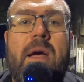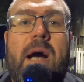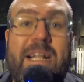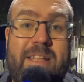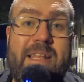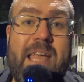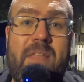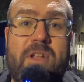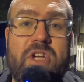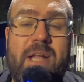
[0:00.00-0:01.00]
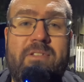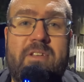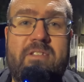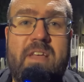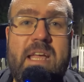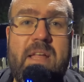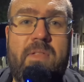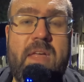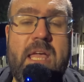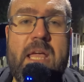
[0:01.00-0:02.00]
I did get the chance to see
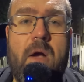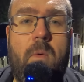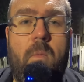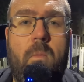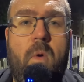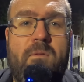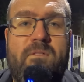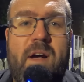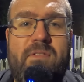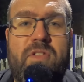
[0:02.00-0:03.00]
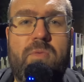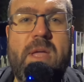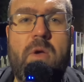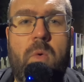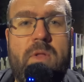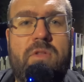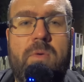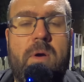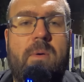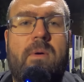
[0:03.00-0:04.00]
the 153 going
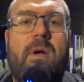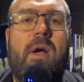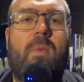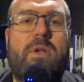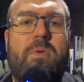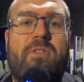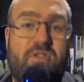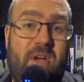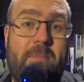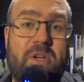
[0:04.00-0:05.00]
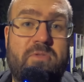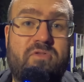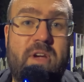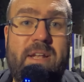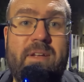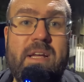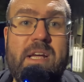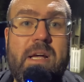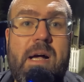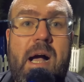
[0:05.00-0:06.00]
through, which was the track measuring train,
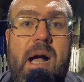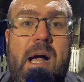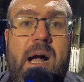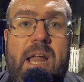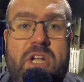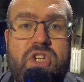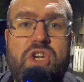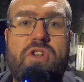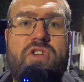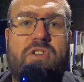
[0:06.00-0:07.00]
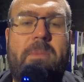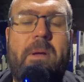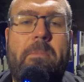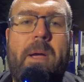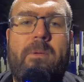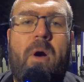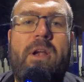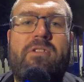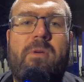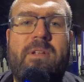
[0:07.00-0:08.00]
and it should just be appearing on
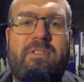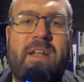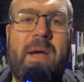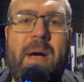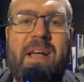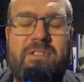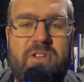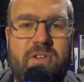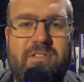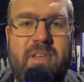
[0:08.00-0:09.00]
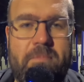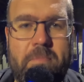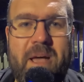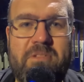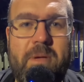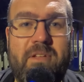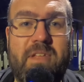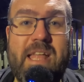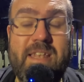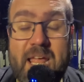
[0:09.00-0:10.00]
your screens right now as it just zips past me, as
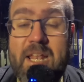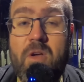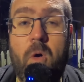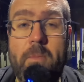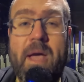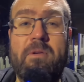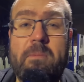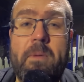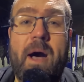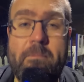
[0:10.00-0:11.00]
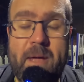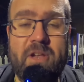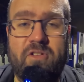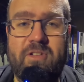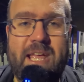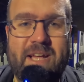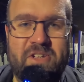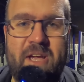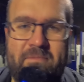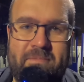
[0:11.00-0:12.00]
it nearly caught me out, but I managed just to
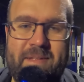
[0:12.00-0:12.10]
catch it.